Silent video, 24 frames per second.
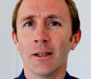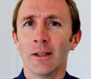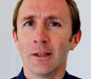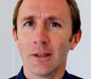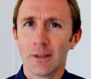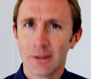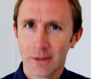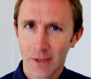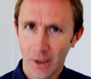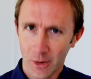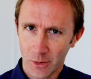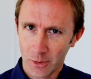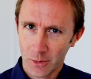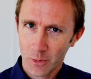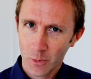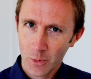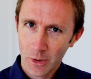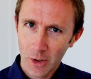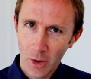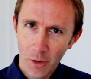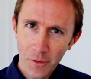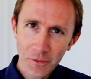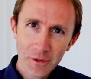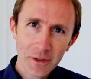So
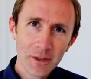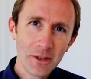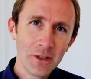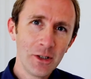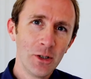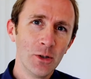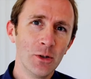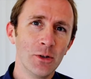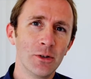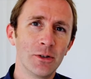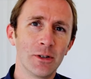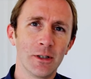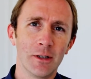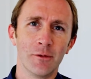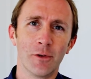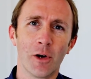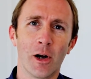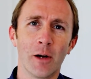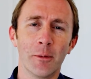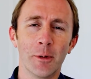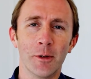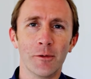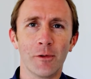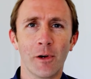we often use
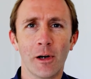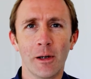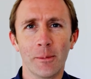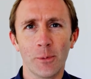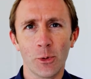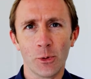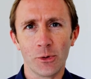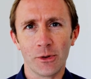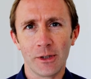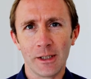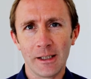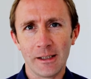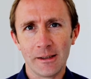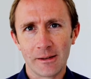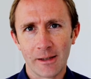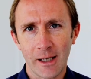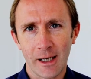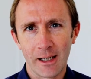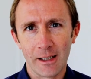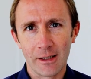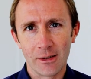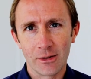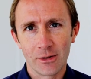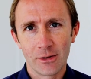environment variables these
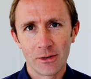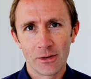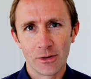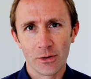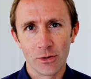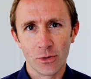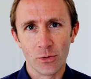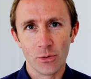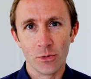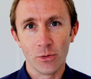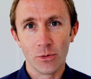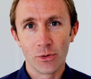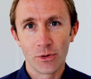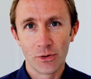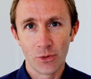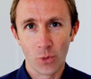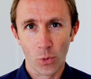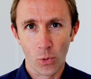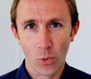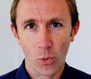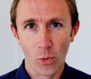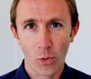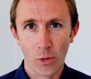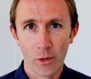days to
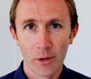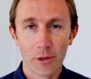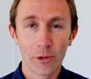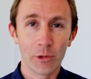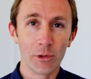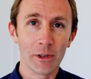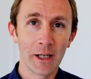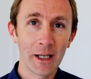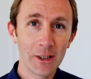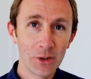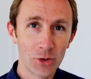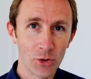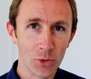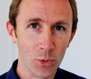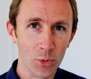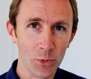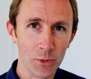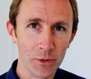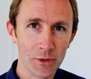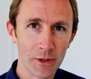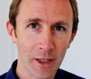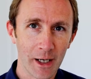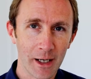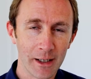store
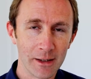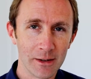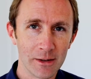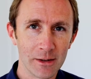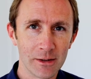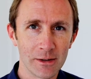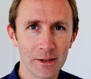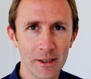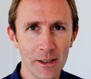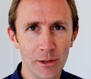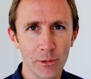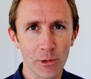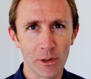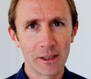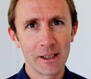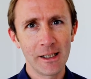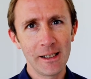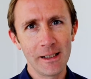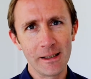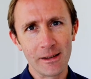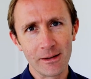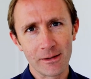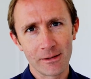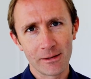credentials and secret
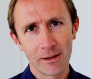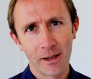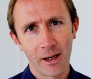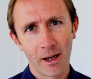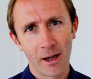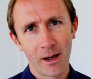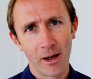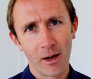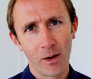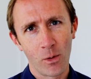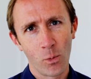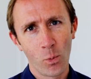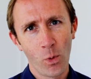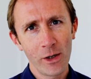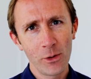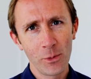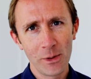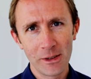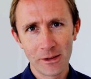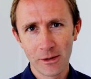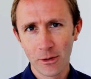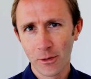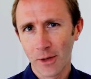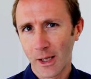keys. Why do
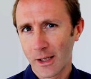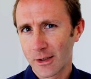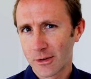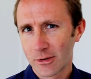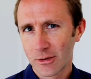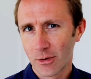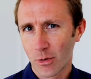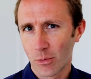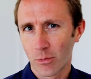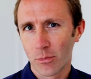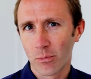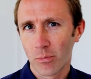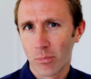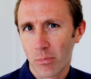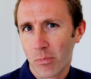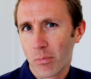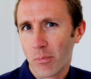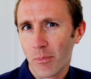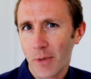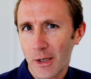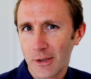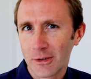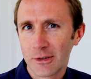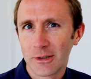we do that? It's not
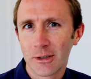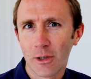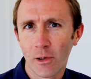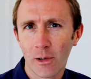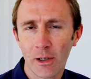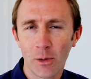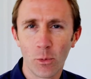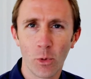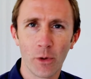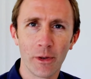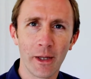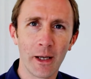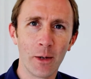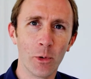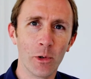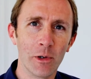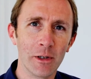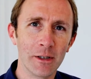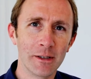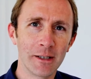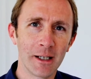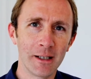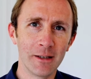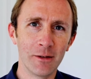necessarily what they were
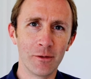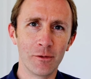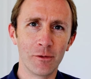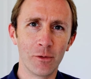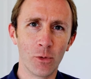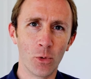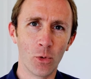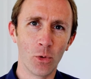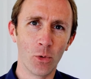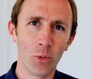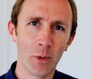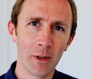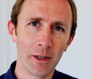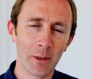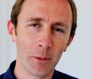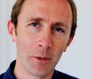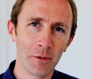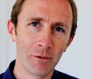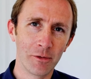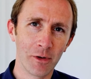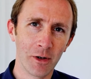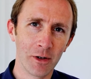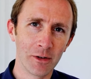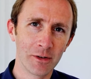intended for when they
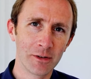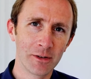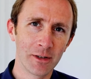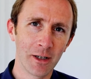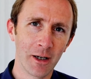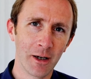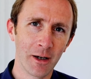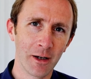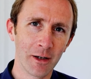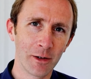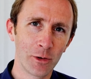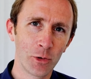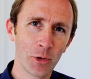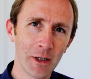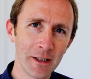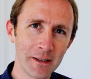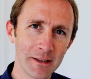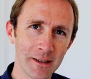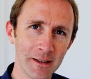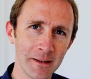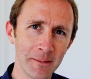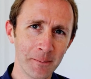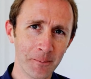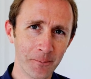were first
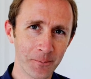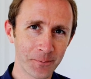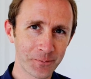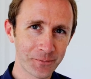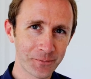created.